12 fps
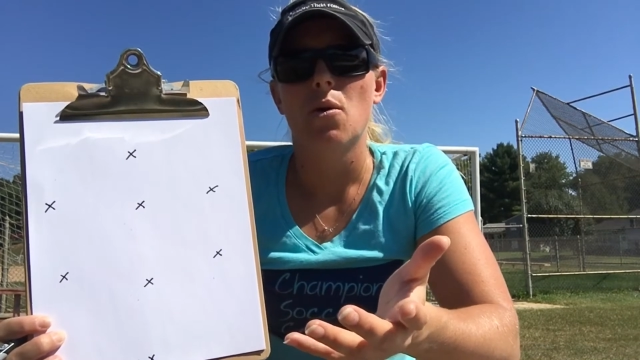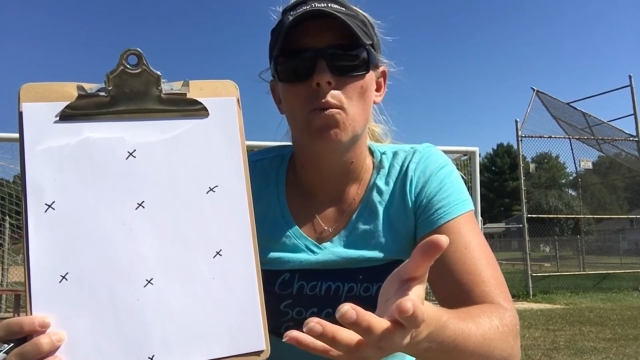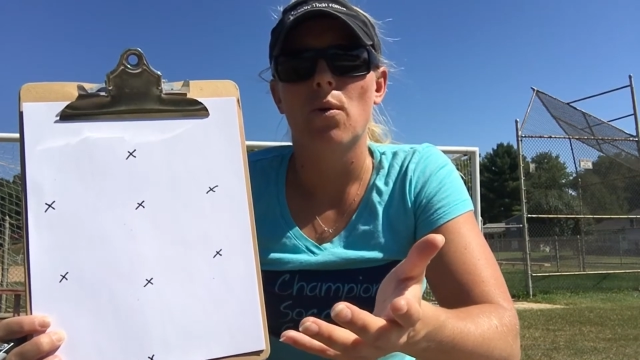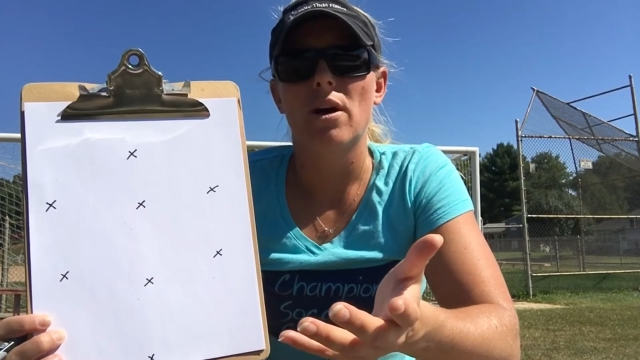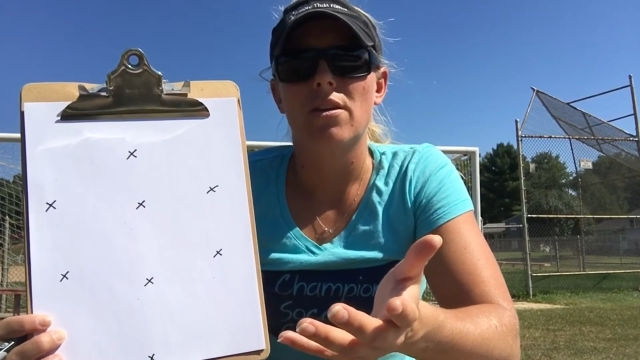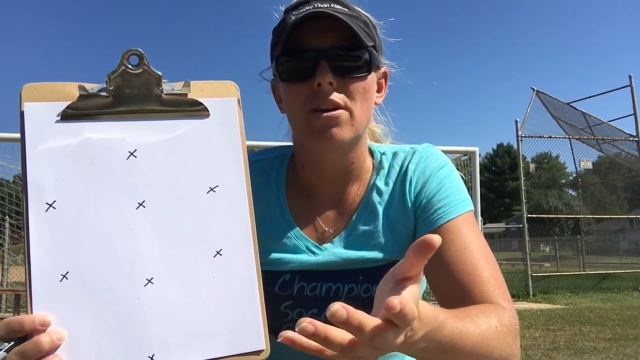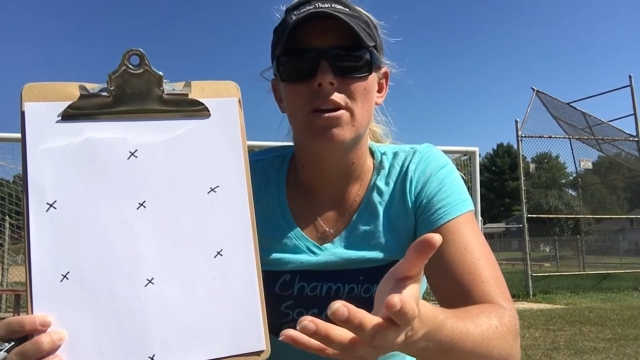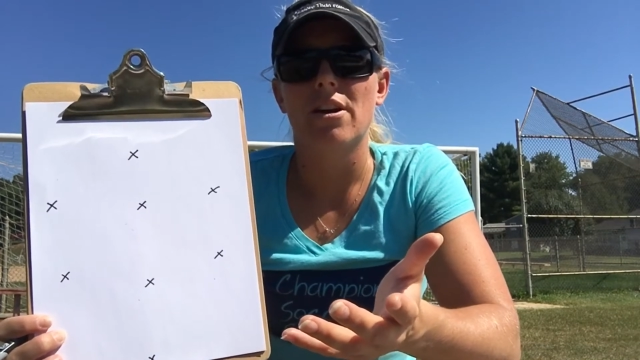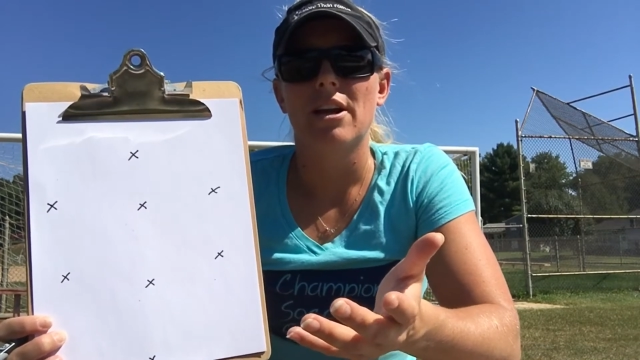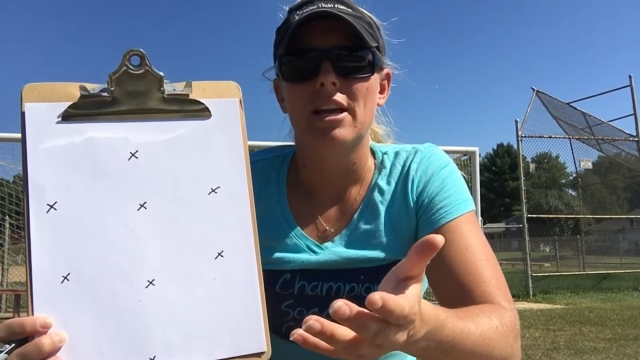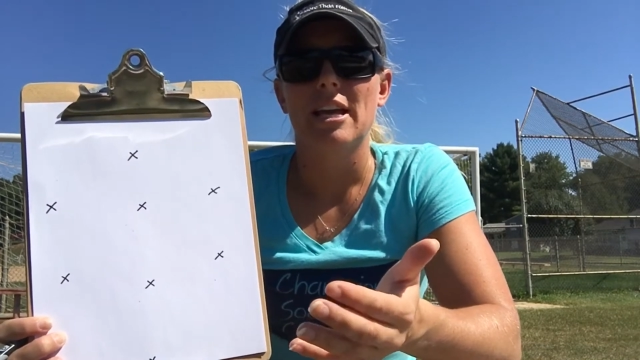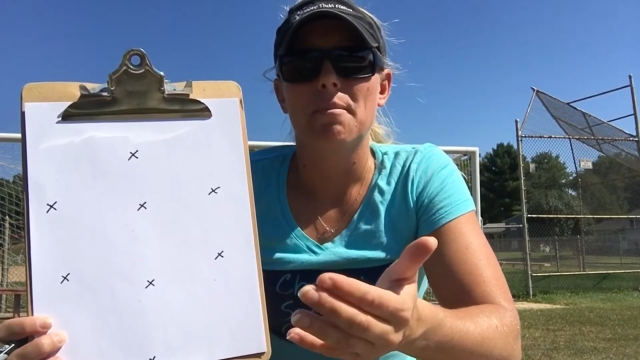whether
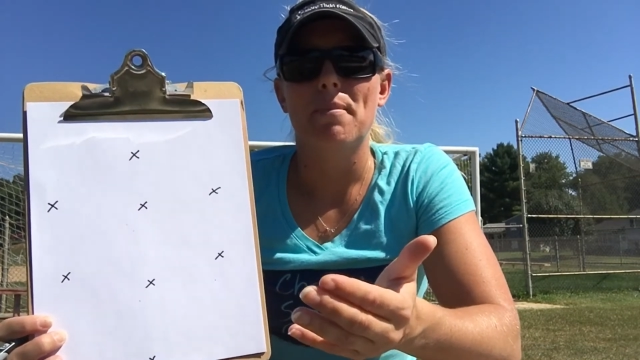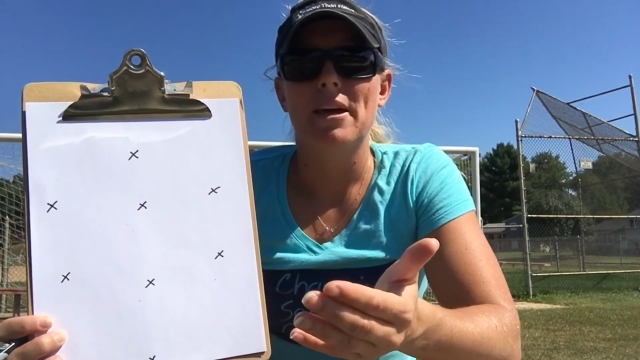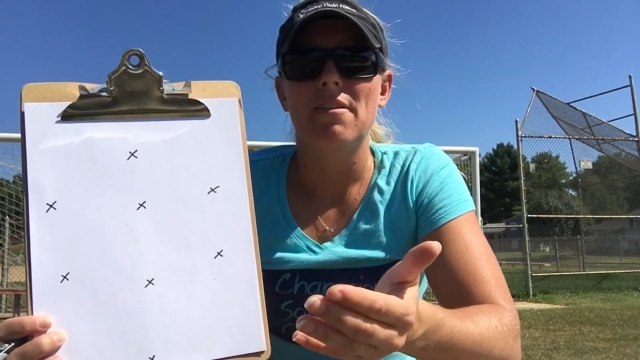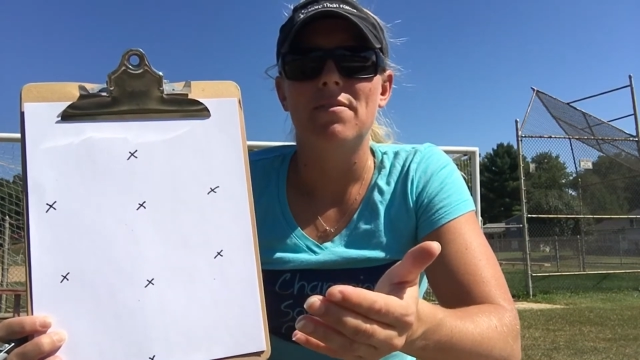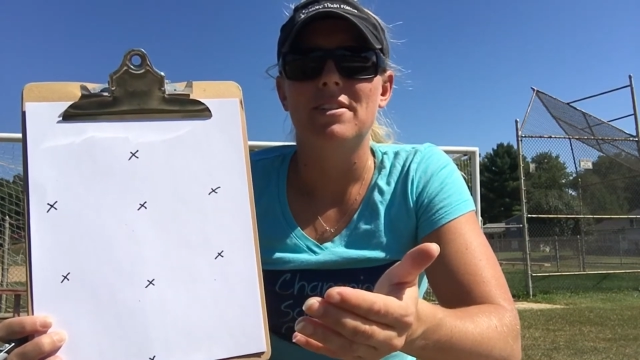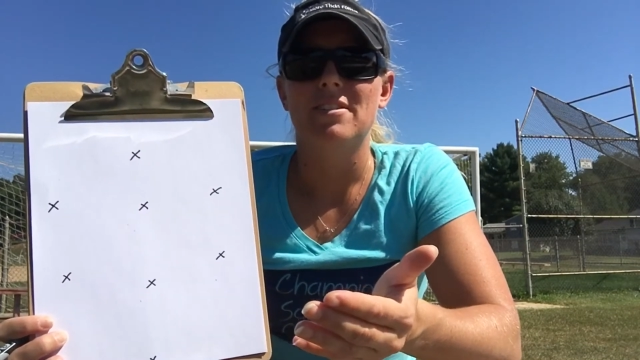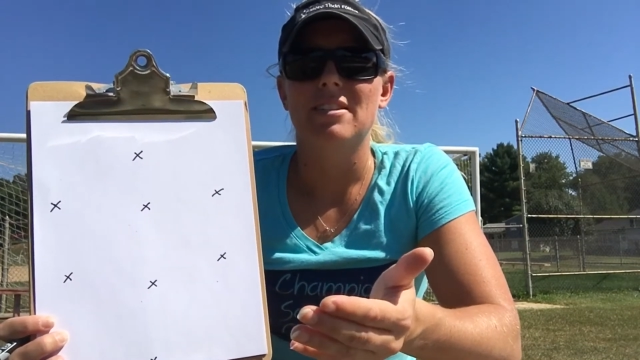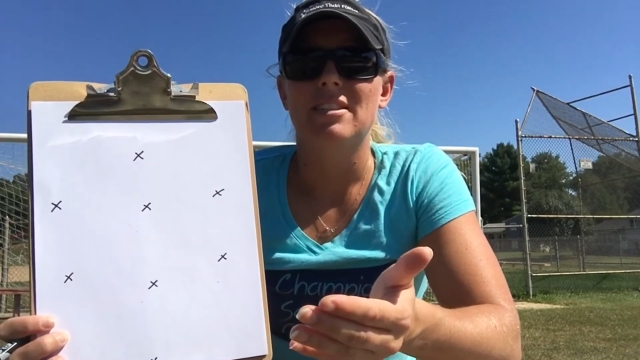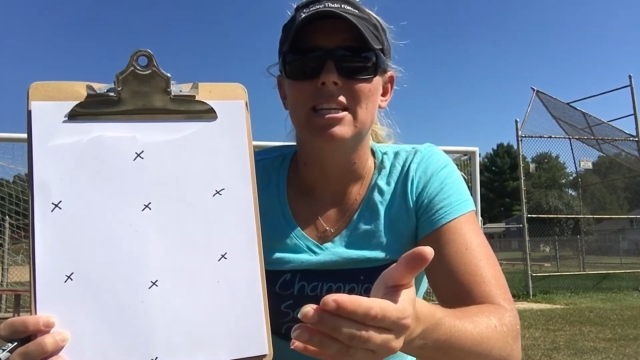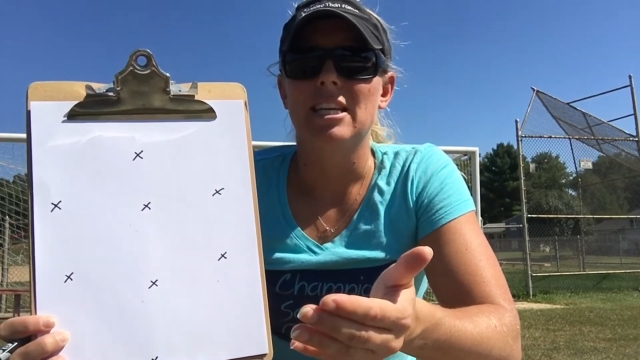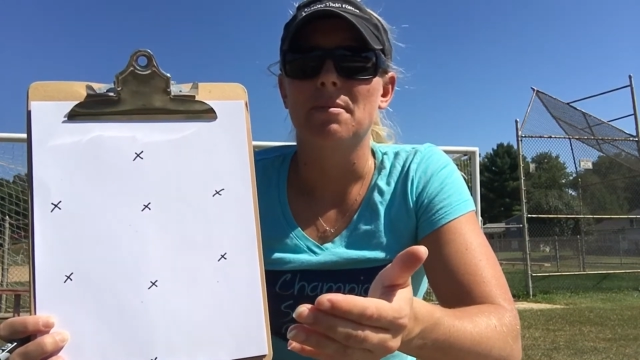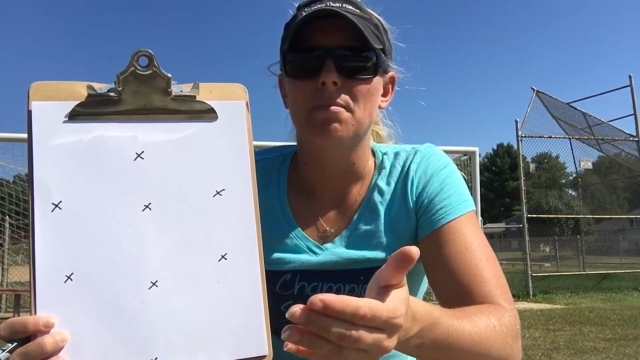it benefits the
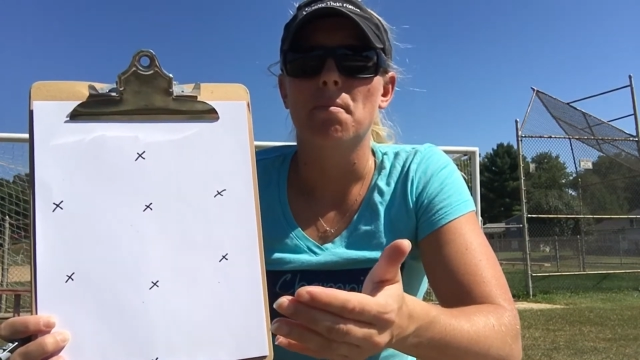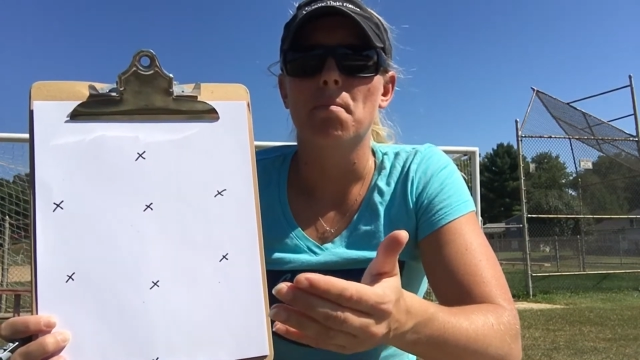team